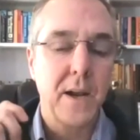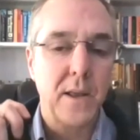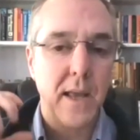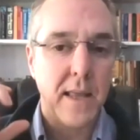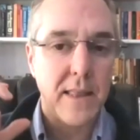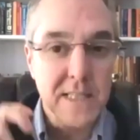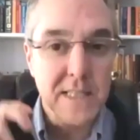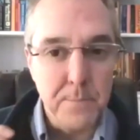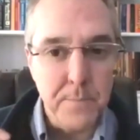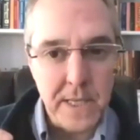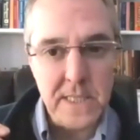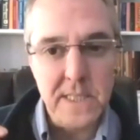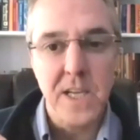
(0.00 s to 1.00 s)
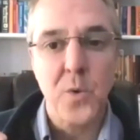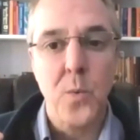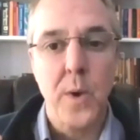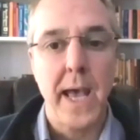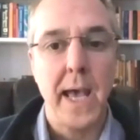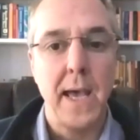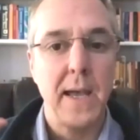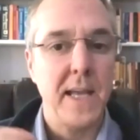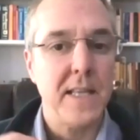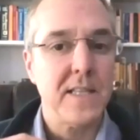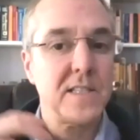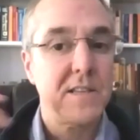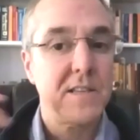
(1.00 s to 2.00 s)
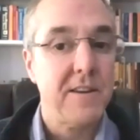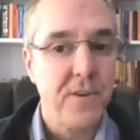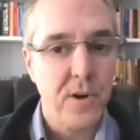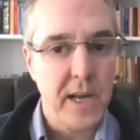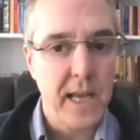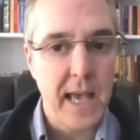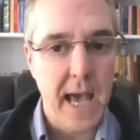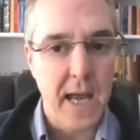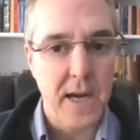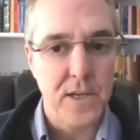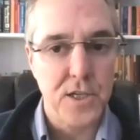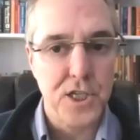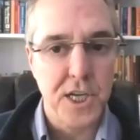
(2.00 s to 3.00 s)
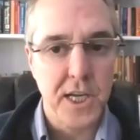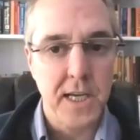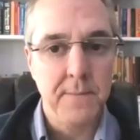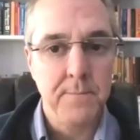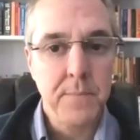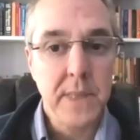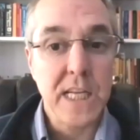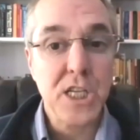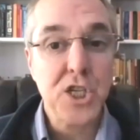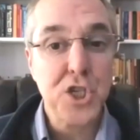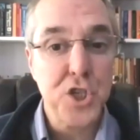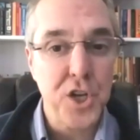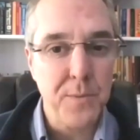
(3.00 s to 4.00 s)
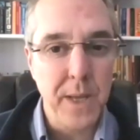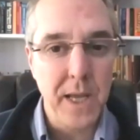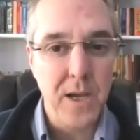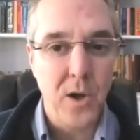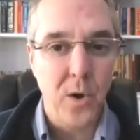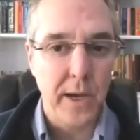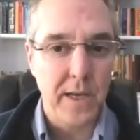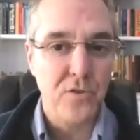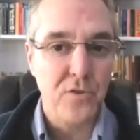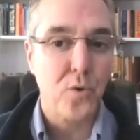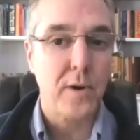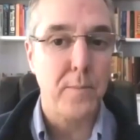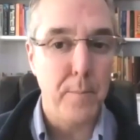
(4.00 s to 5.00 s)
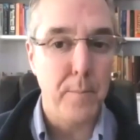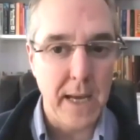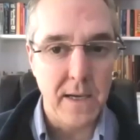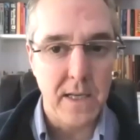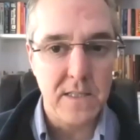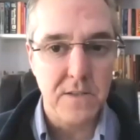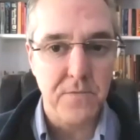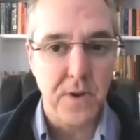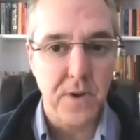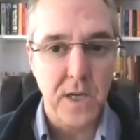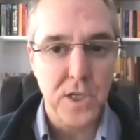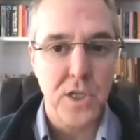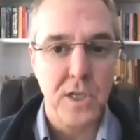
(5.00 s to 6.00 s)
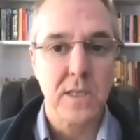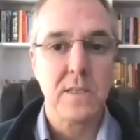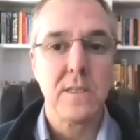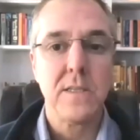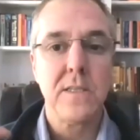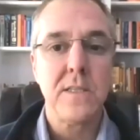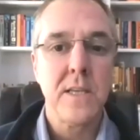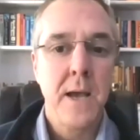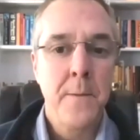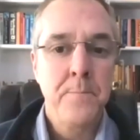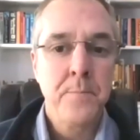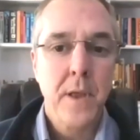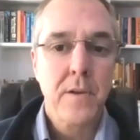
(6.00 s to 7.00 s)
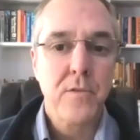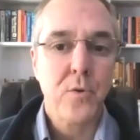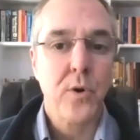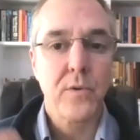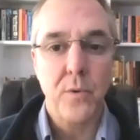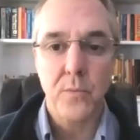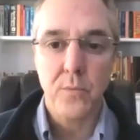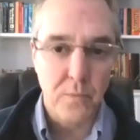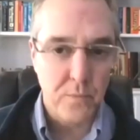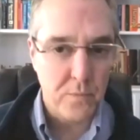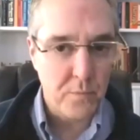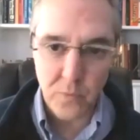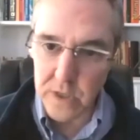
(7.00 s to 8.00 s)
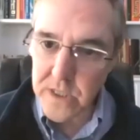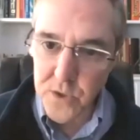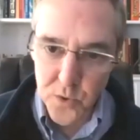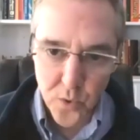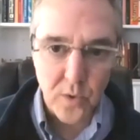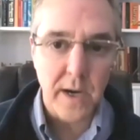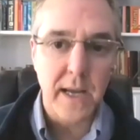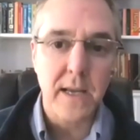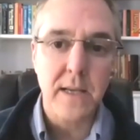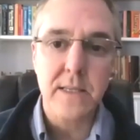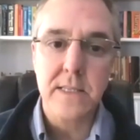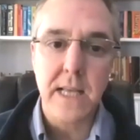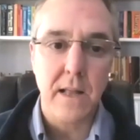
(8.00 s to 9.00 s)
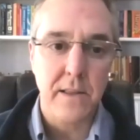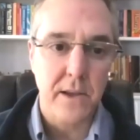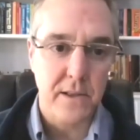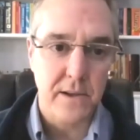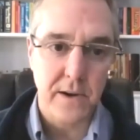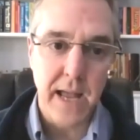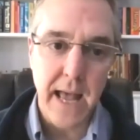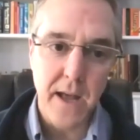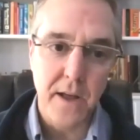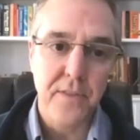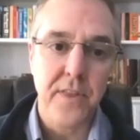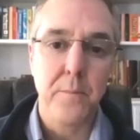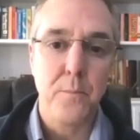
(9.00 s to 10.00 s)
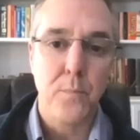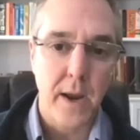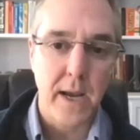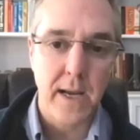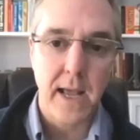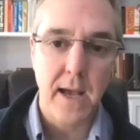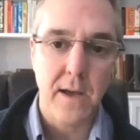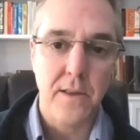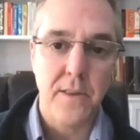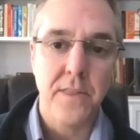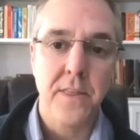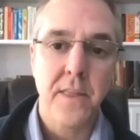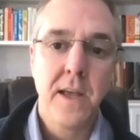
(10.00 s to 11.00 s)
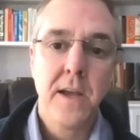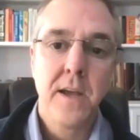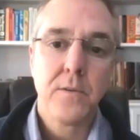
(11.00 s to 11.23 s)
in the simplistic way, it's diverting energy that should be going toward maintenance functions, toward restoring cellular health and brain health,